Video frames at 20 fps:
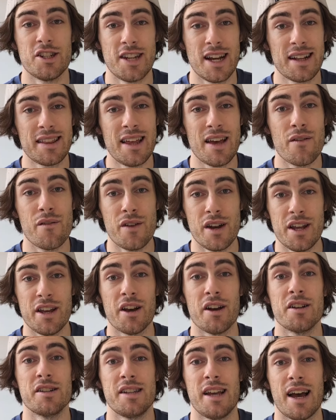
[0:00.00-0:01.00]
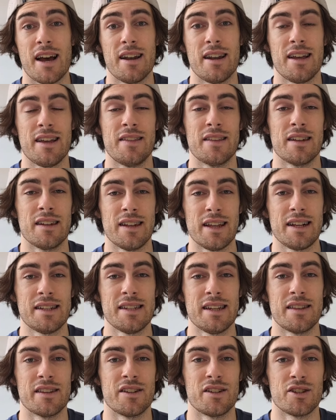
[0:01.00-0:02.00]
can check their videos out in the links
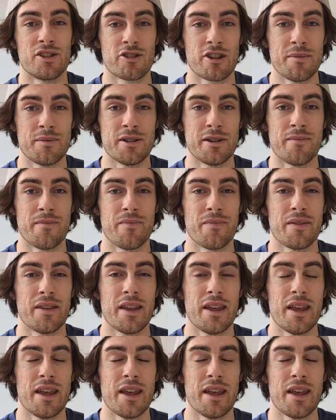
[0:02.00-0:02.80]
in the description.